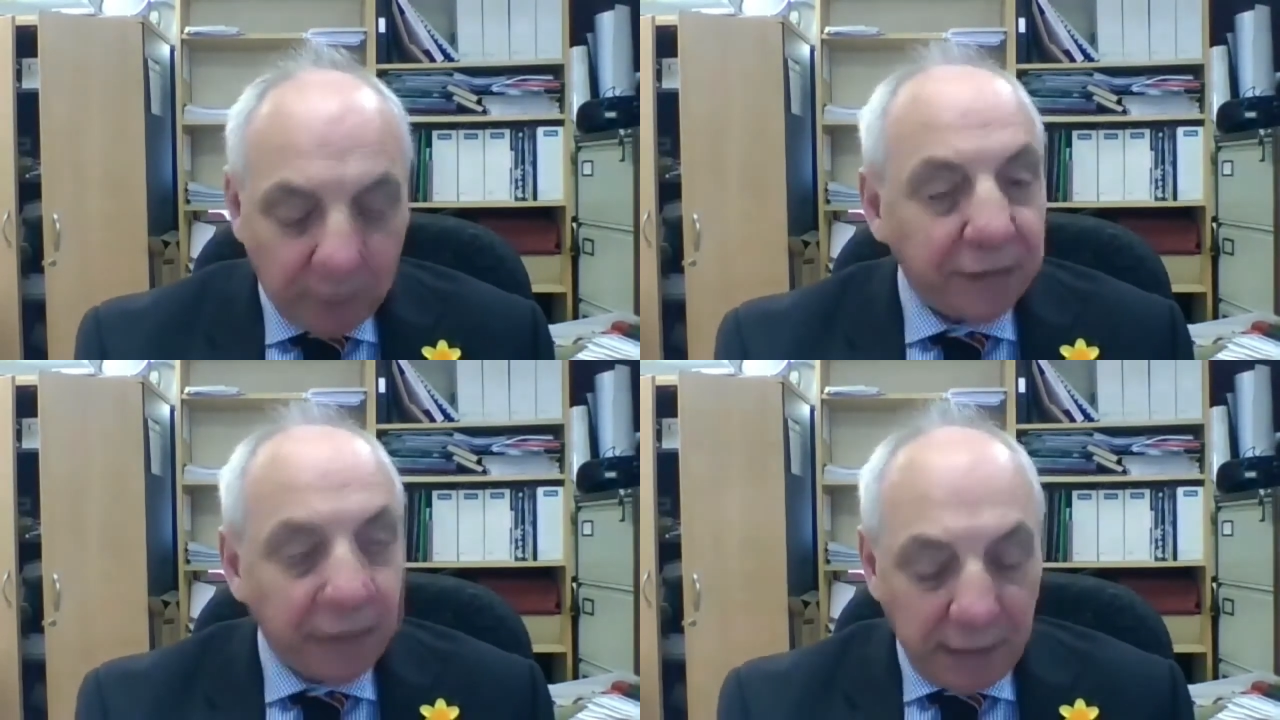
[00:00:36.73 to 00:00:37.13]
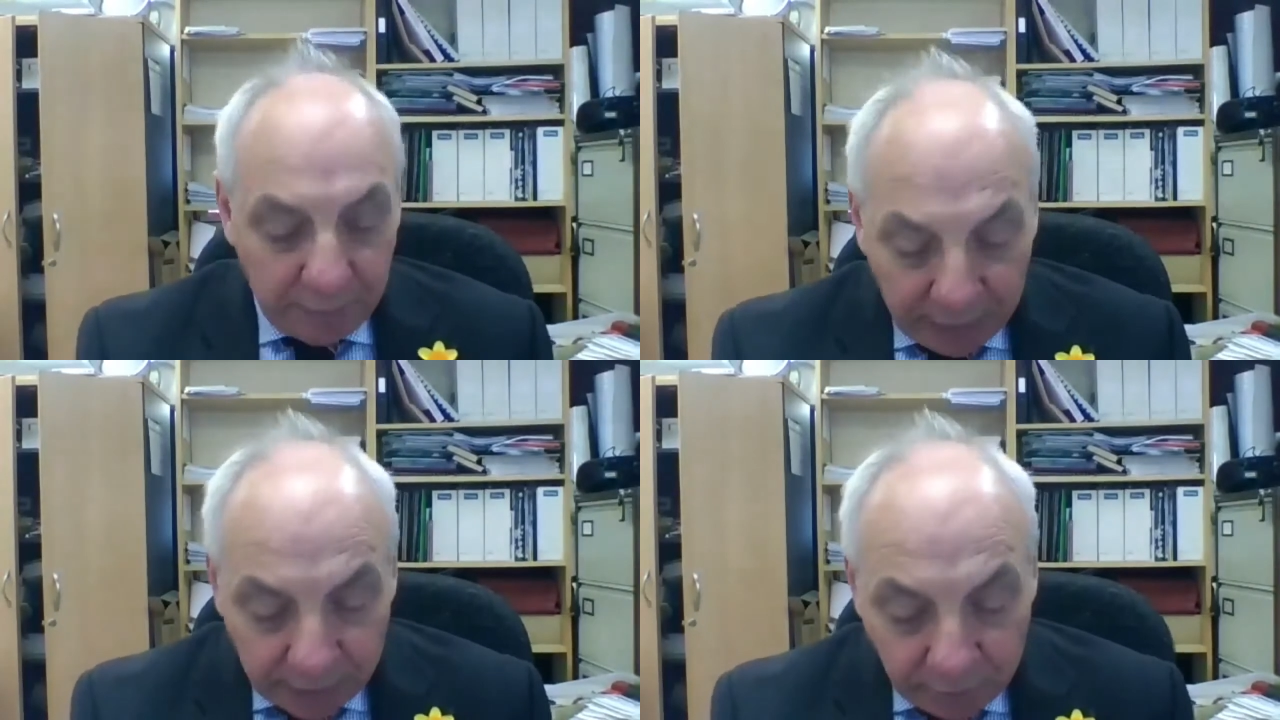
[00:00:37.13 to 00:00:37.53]
by the
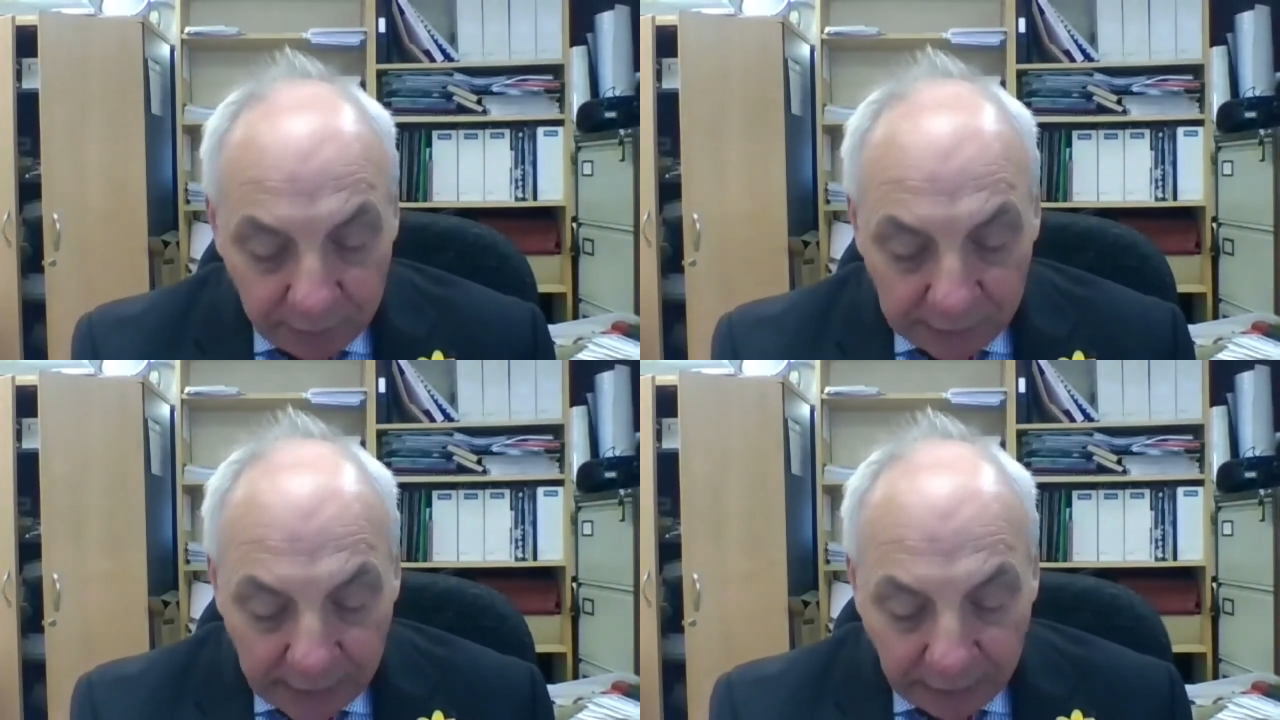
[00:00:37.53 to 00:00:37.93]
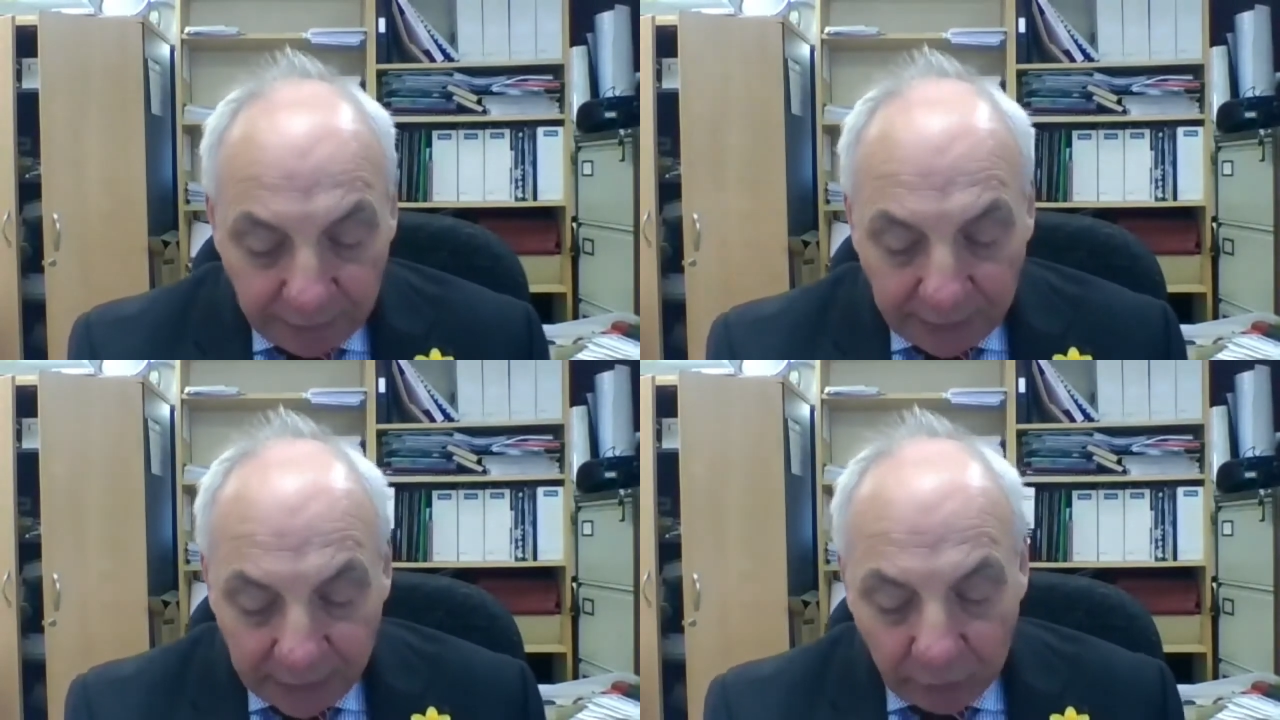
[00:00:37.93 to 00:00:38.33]
Labour government led
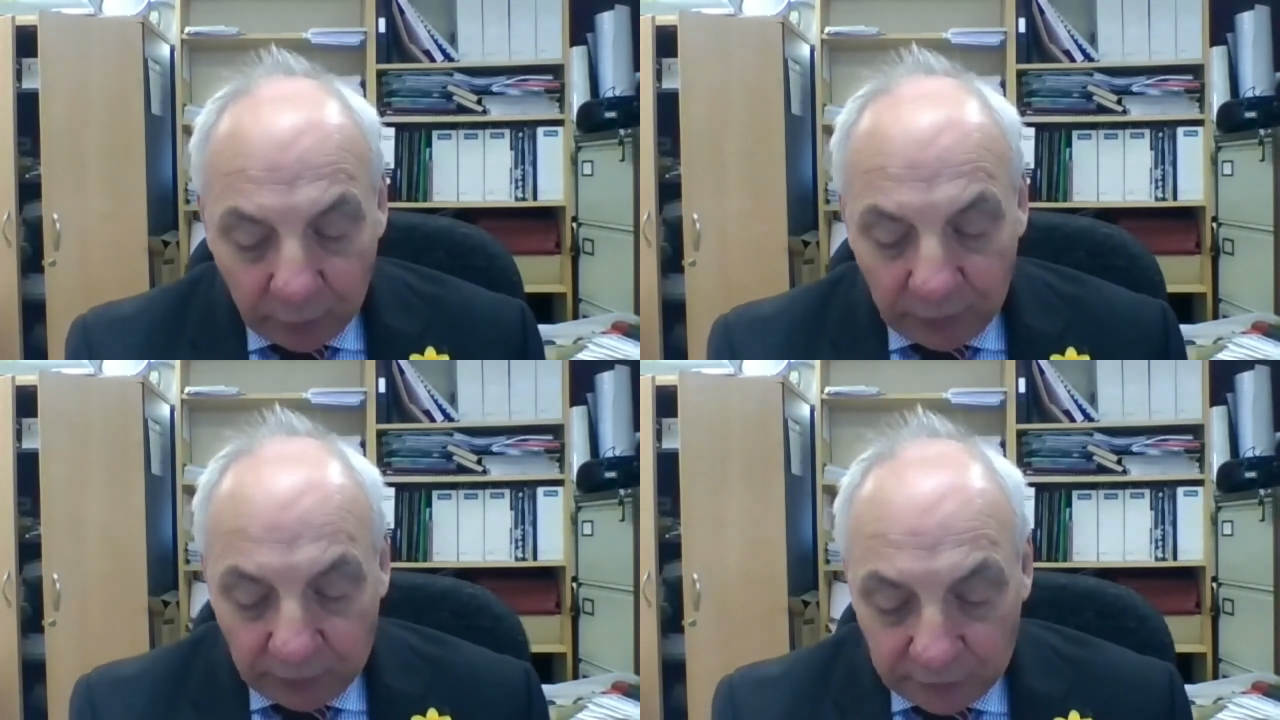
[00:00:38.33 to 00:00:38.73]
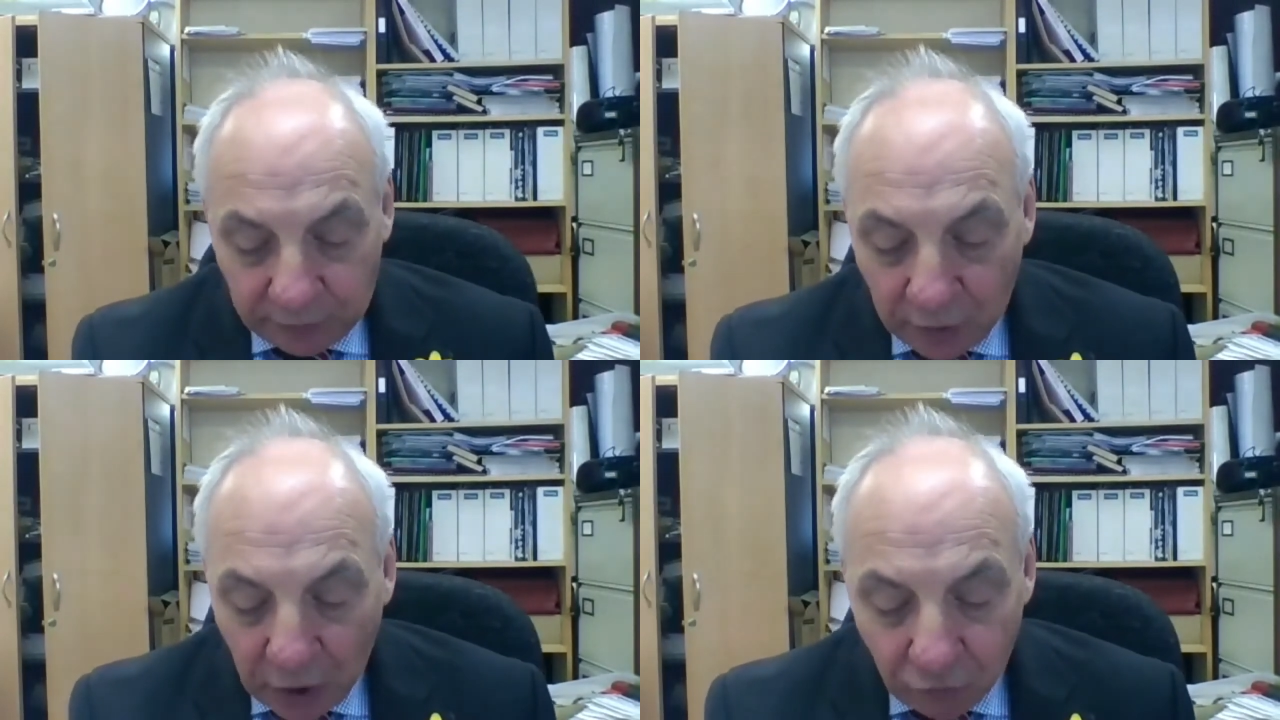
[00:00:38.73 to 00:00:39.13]
by Harold Wilson,